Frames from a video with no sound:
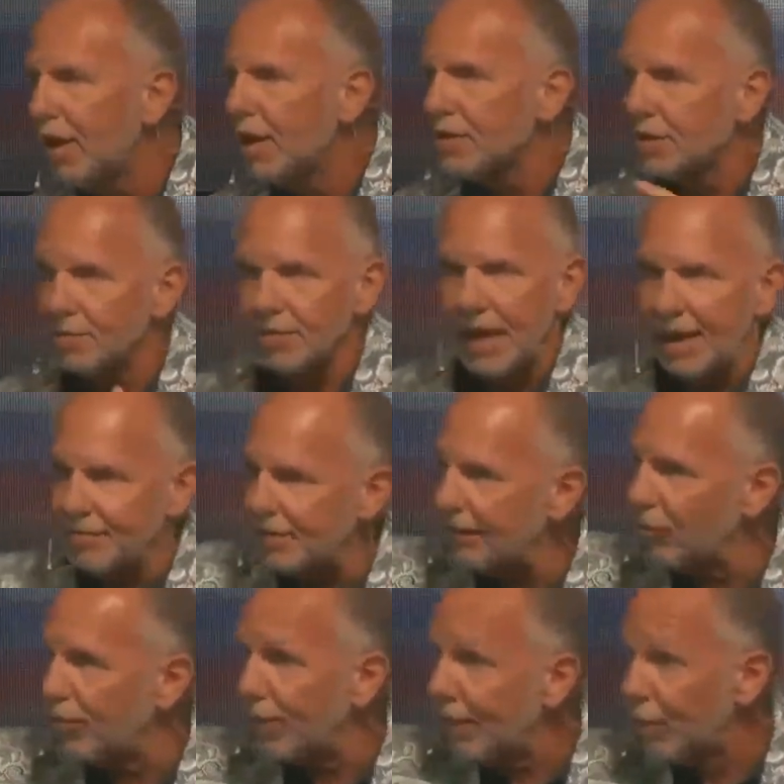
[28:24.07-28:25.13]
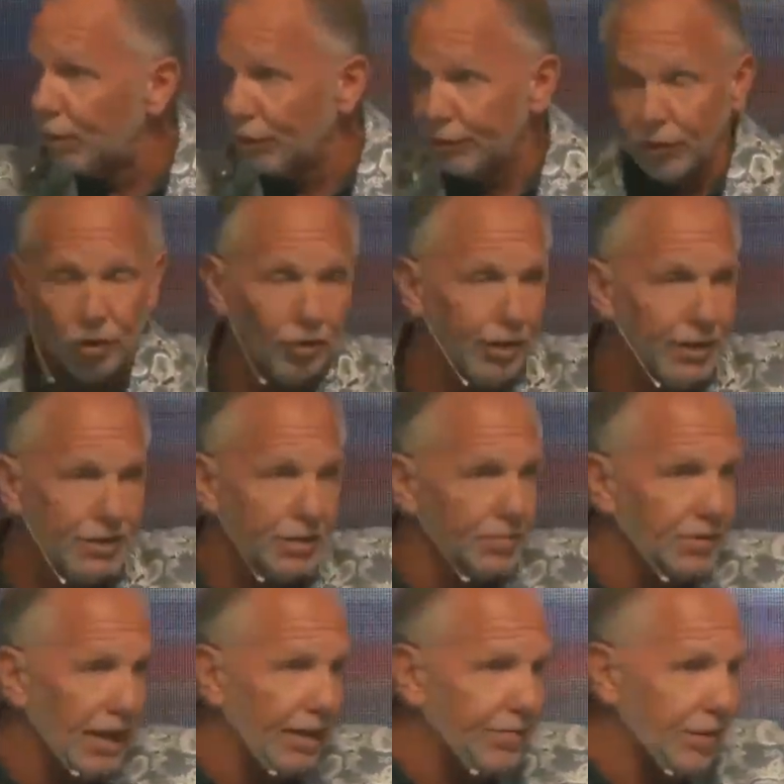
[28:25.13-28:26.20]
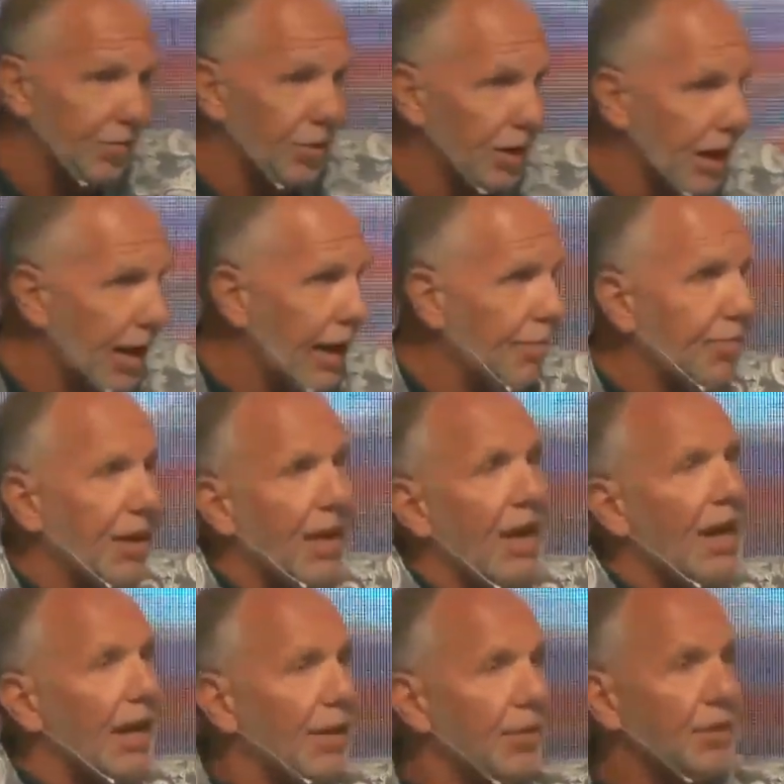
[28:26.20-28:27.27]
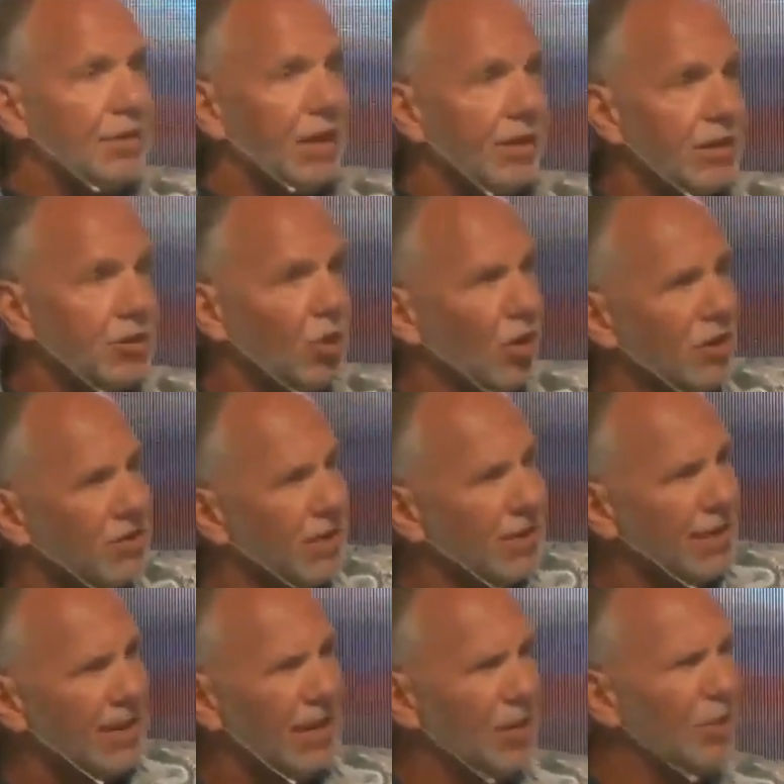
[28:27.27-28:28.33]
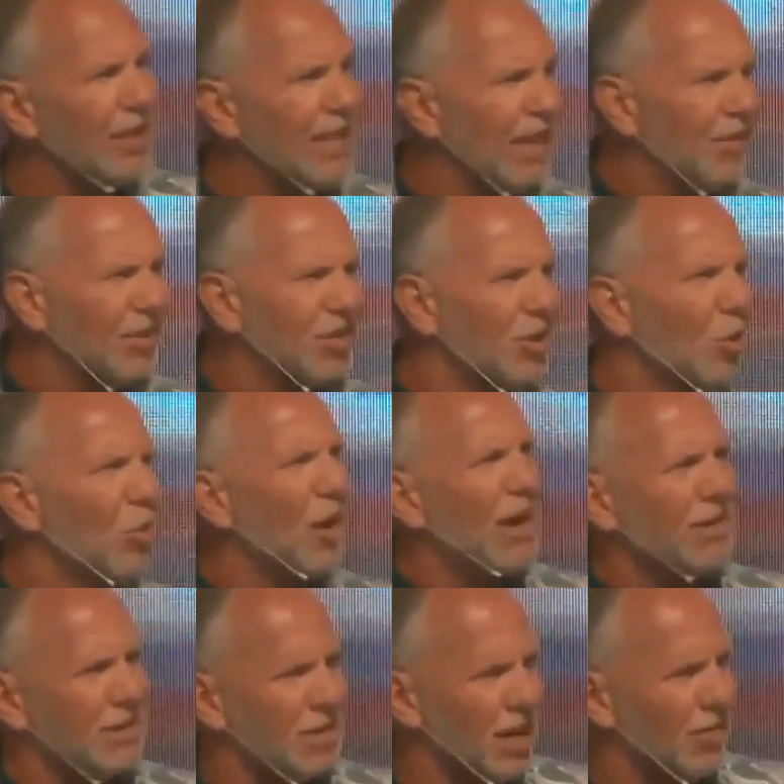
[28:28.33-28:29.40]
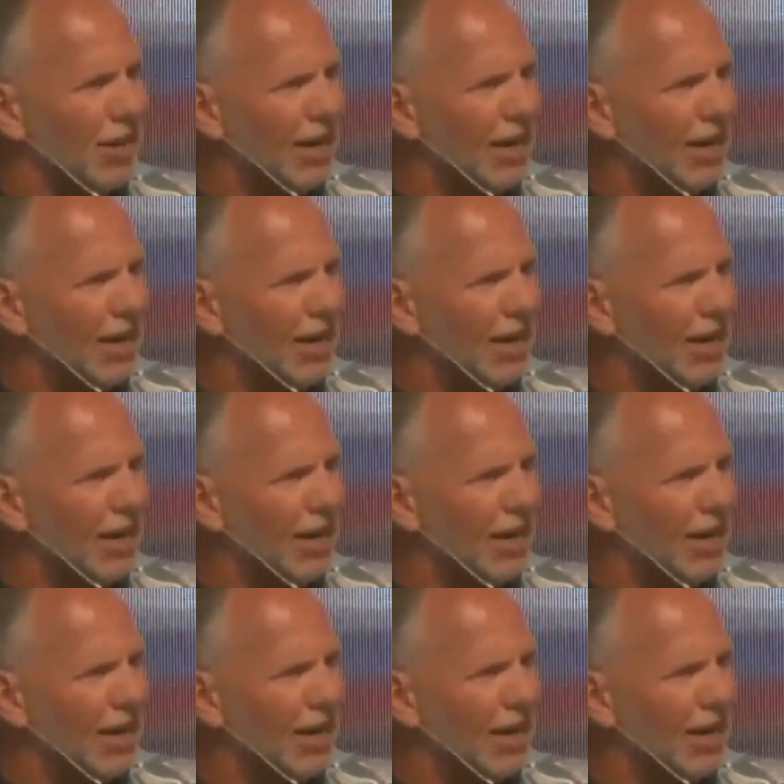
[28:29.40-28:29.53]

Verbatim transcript: sometimes they were biblical stories, sometimes they were not, but he would tell you stories, and then he would give us the rest of it.